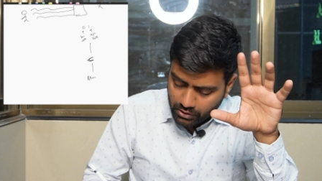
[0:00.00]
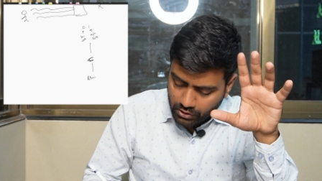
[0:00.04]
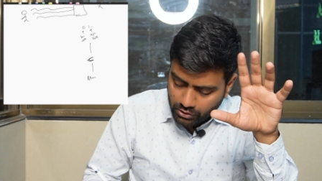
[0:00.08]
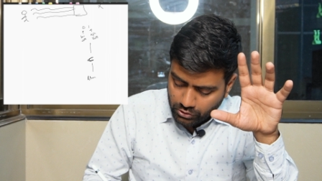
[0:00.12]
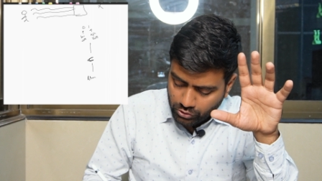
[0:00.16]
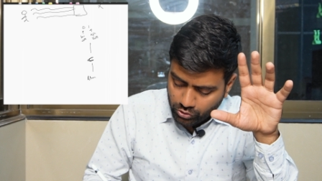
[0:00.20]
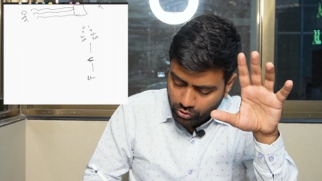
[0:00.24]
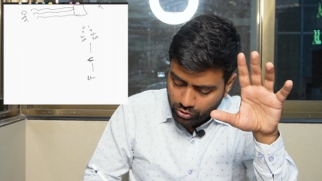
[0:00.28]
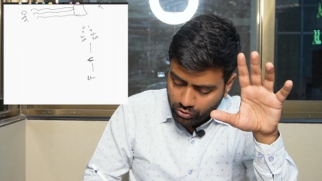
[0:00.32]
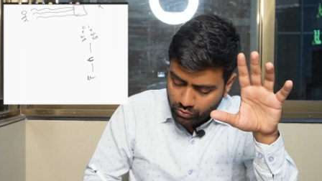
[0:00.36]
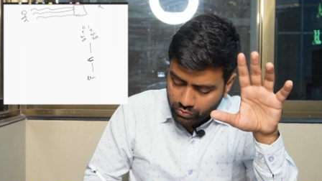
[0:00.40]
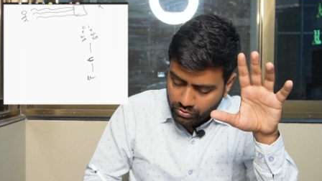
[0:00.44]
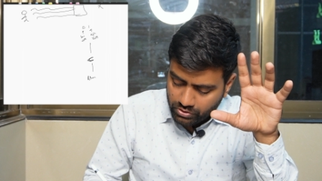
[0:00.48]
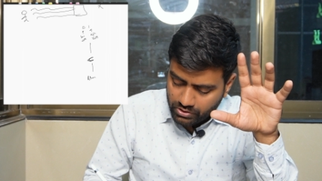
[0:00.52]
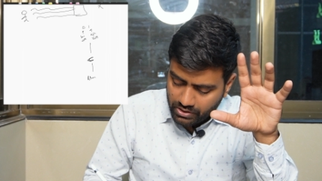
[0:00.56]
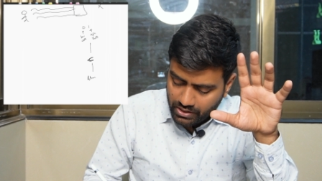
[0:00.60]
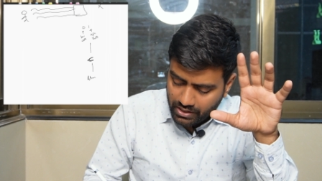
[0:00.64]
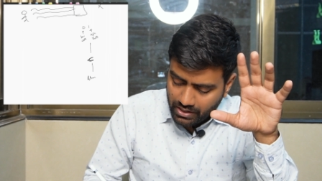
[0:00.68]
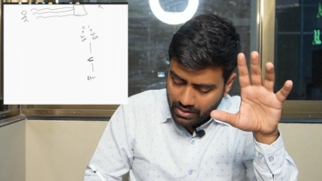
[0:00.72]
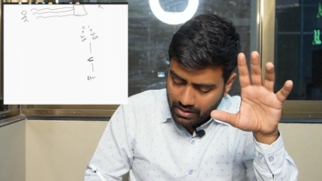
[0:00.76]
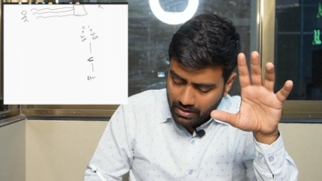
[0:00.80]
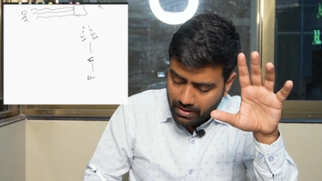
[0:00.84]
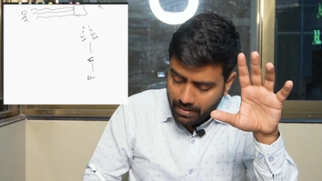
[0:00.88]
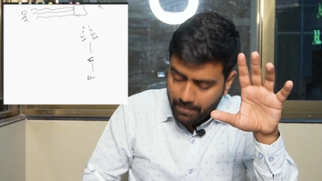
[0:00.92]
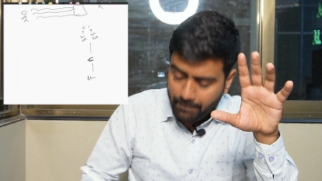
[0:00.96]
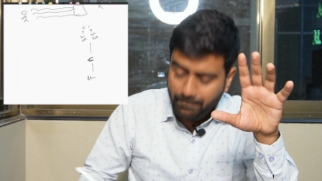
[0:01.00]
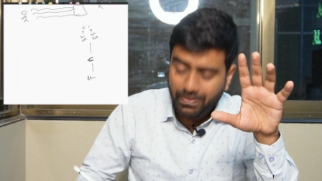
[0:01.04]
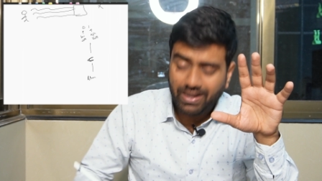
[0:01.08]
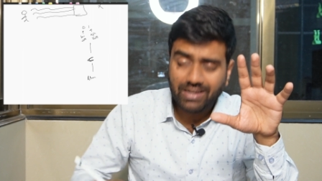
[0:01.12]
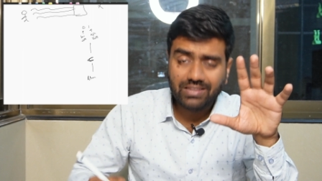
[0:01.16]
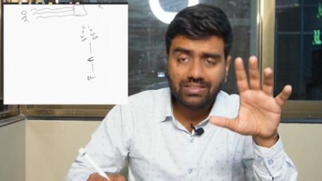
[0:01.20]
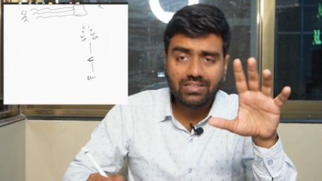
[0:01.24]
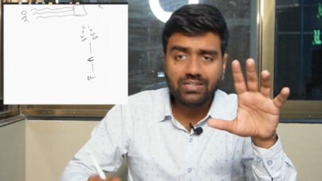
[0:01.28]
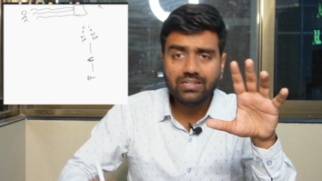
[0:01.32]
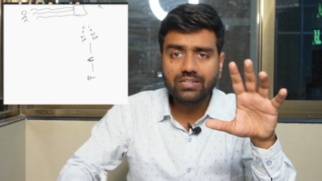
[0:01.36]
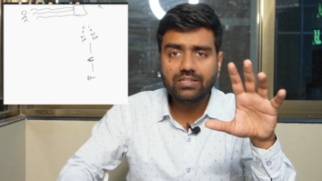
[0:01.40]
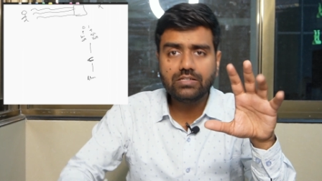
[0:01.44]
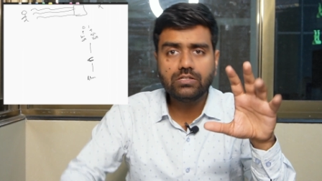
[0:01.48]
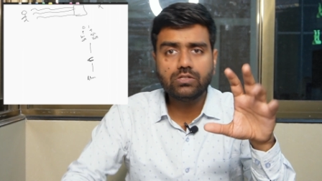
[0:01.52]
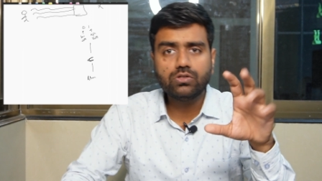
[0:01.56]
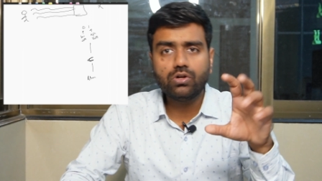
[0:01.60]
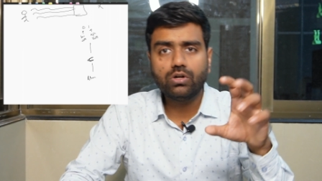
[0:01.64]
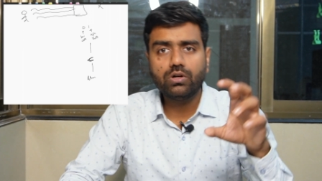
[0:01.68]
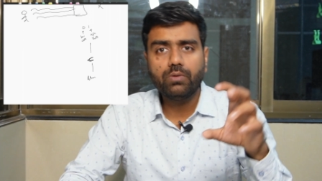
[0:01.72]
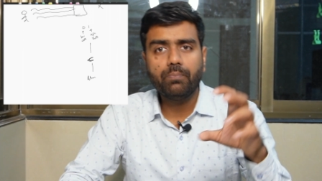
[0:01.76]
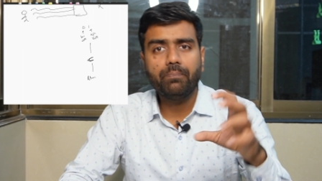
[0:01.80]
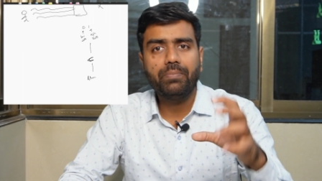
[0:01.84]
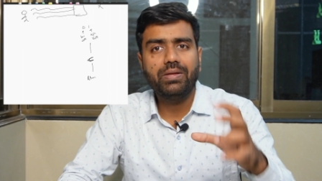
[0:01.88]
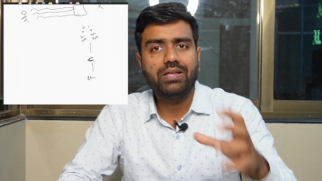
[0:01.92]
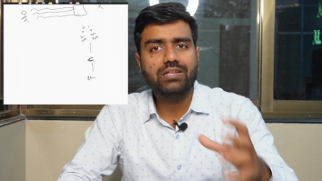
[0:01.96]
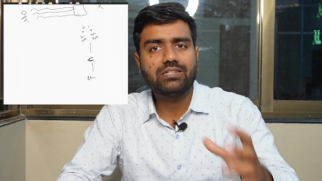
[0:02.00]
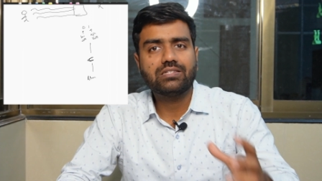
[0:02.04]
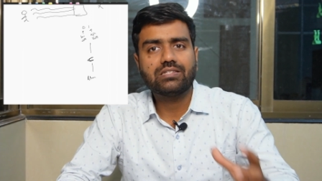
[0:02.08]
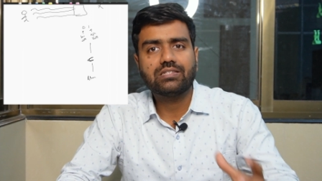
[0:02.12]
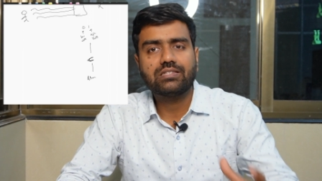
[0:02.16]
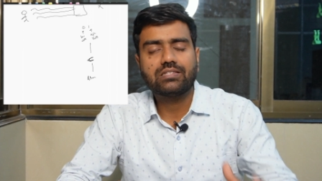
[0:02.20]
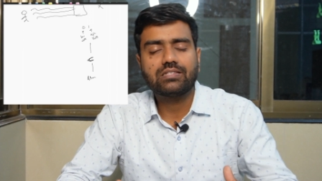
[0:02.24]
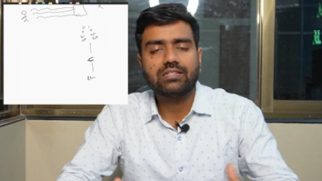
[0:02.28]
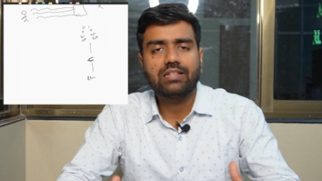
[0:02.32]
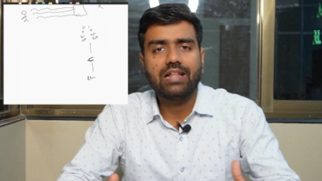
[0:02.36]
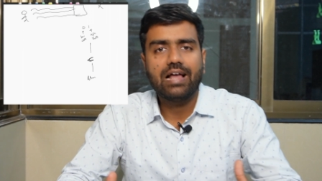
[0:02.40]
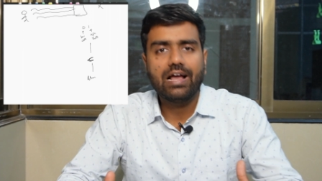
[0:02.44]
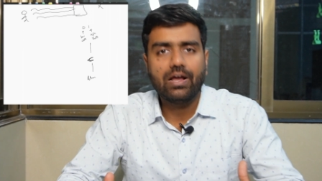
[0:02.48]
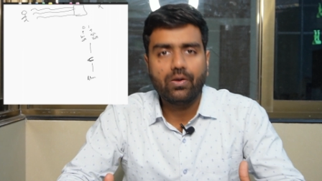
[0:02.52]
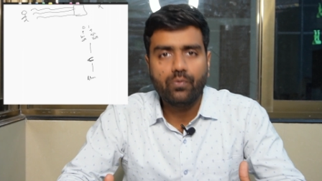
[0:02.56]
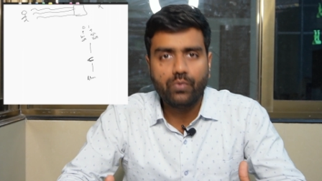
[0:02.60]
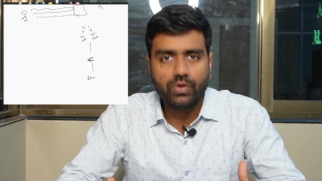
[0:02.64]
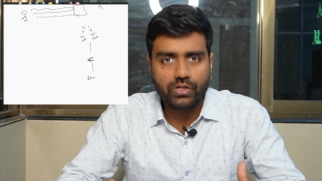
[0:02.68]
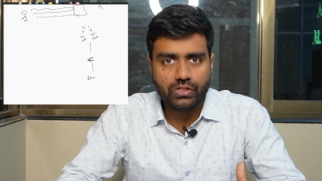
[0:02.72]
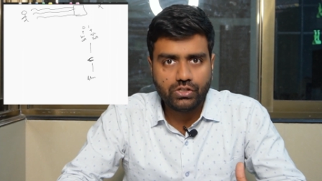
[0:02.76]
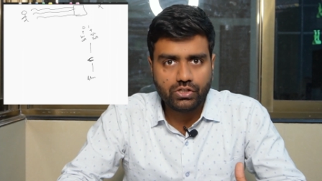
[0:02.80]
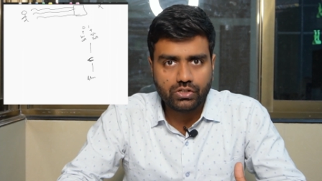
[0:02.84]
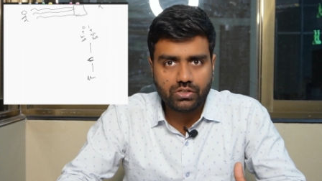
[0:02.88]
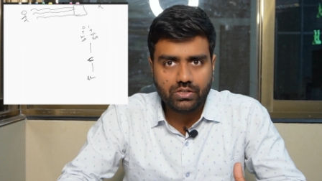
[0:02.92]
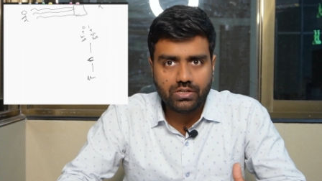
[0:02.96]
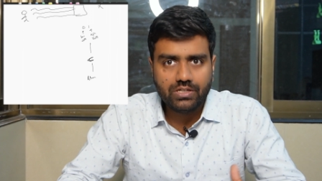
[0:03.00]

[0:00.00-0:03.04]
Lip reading: So you see, Python is not a base language,